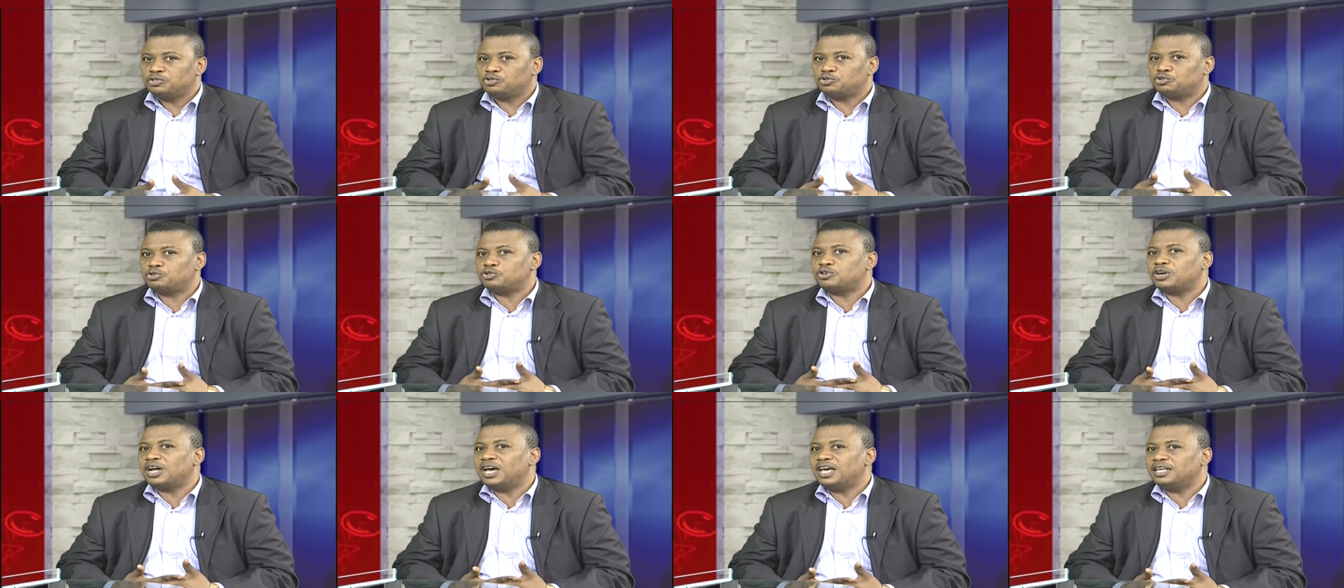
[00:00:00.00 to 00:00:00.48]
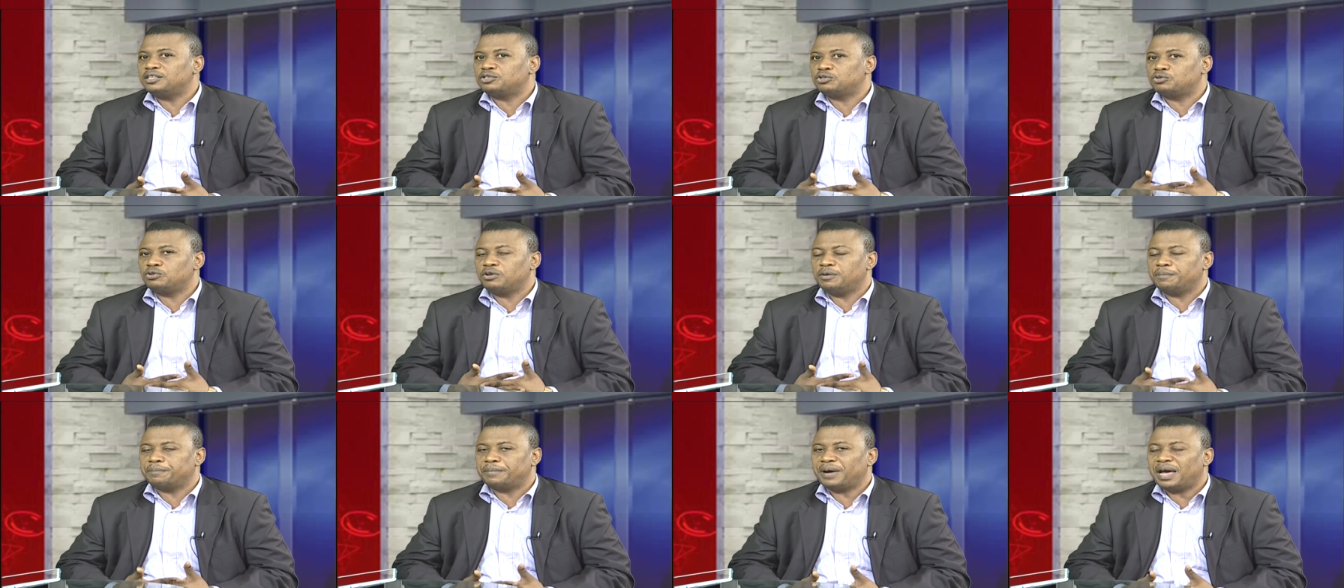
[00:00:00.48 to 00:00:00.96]
try to
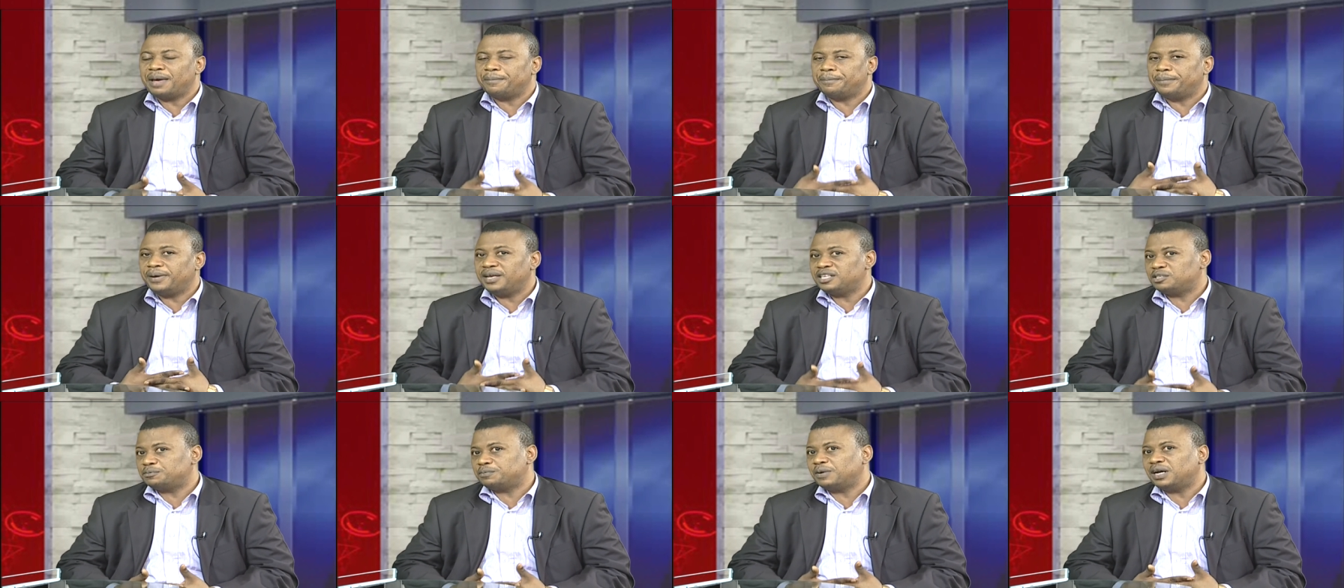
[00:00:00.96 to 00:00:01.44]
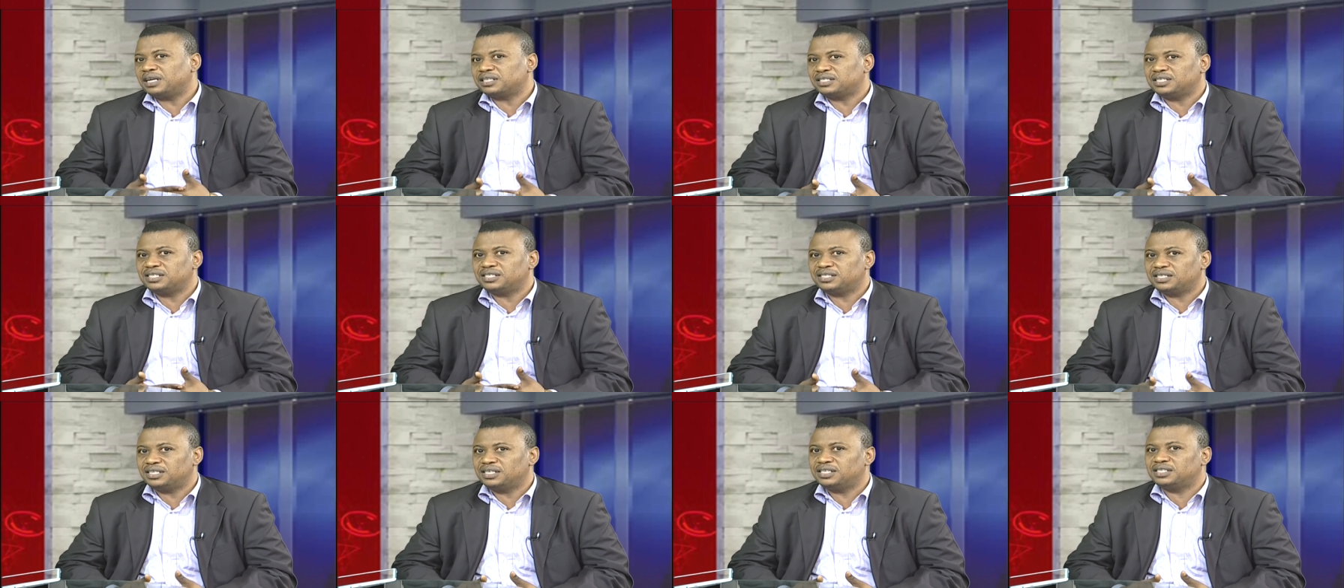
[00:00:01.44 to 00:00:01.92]
imbibe best
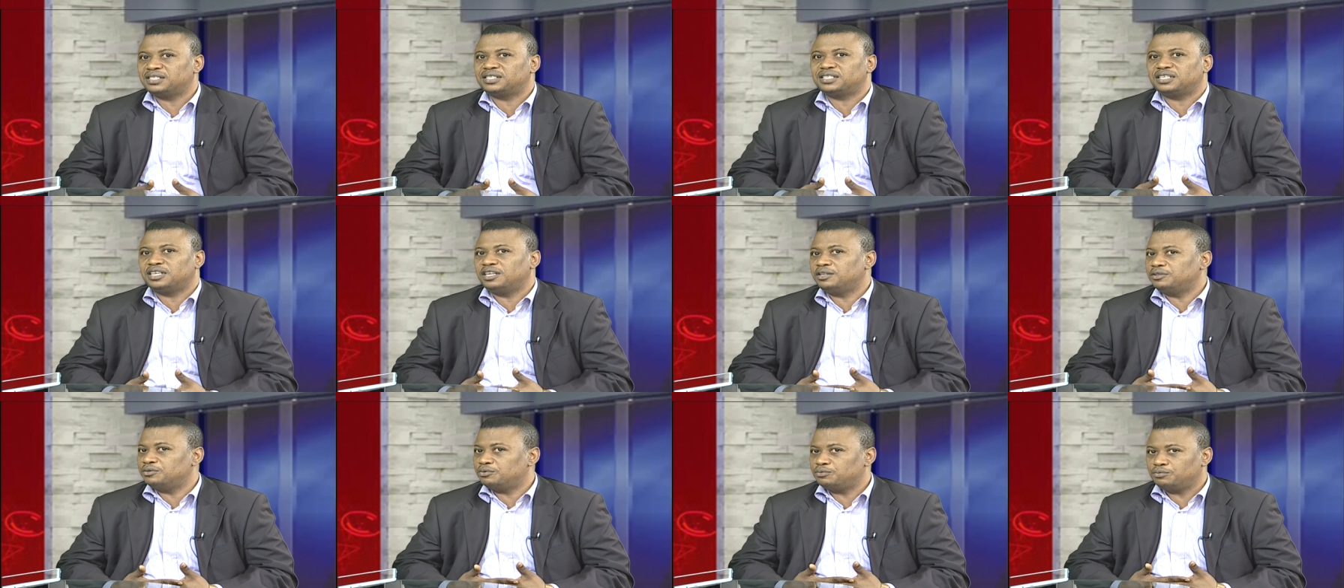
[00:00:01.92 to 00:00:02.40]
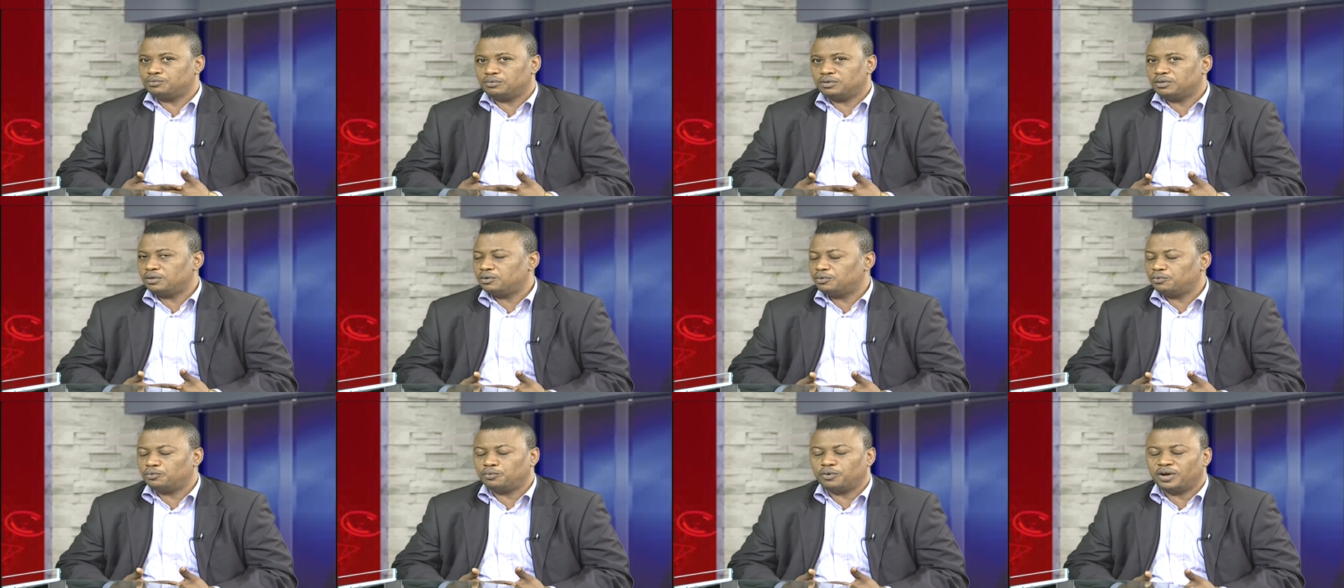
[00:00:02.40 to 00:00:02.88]
practices in
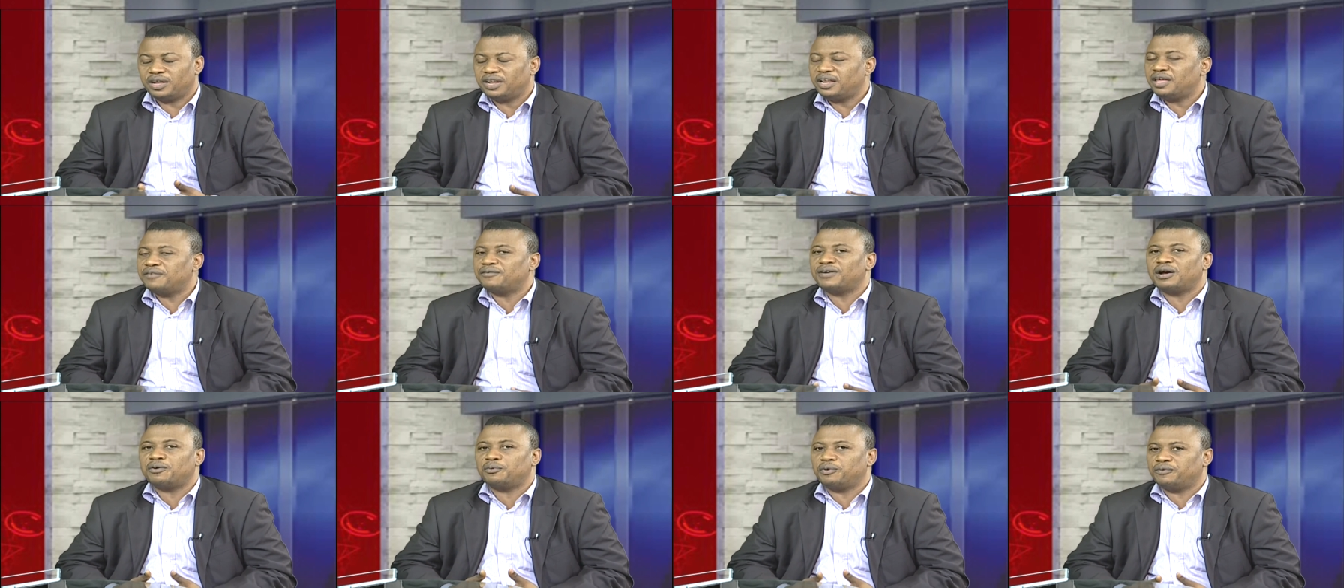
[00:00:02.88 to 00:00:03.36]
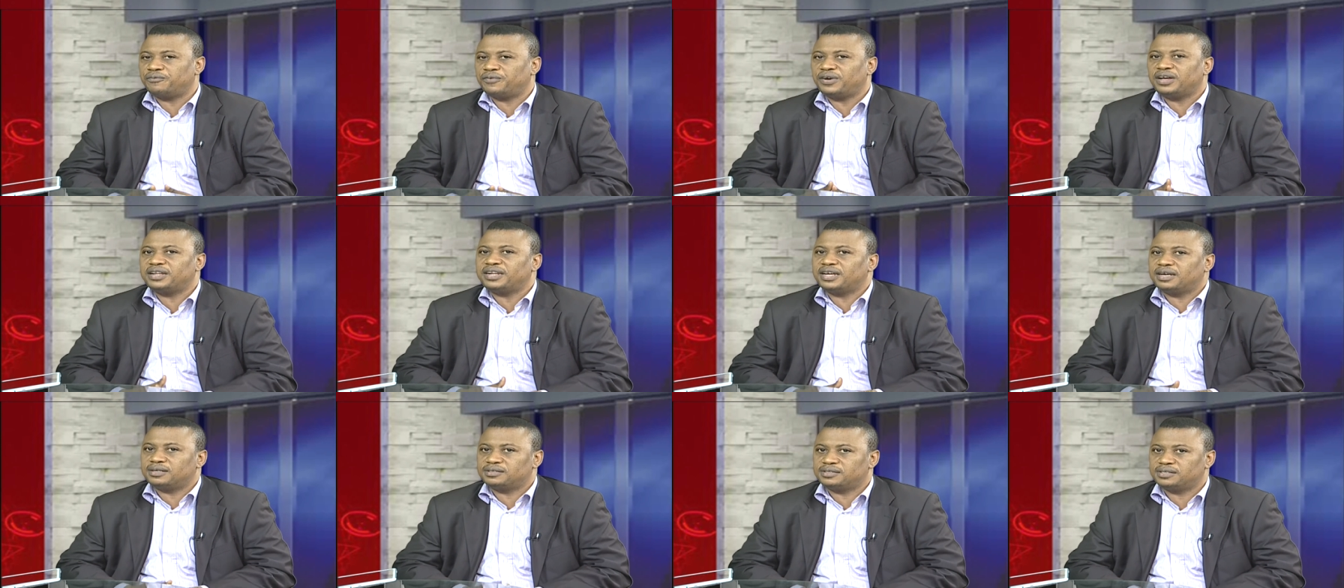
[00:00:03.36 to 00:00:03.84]
wherever we
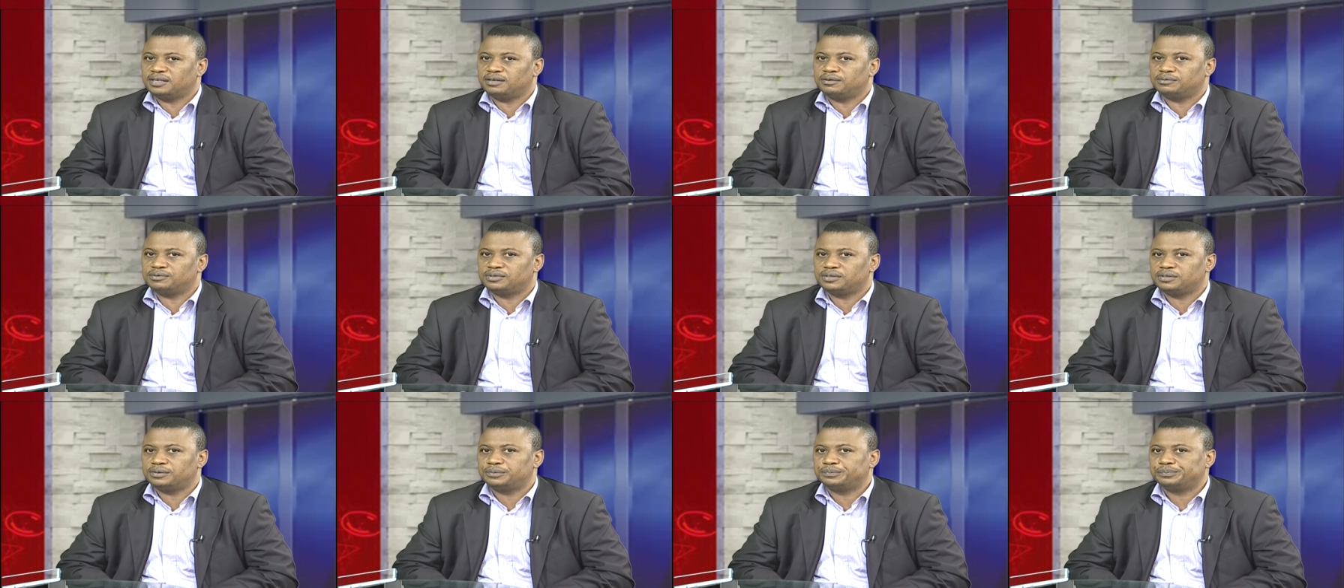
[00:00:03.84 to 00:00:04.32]
find ourselves.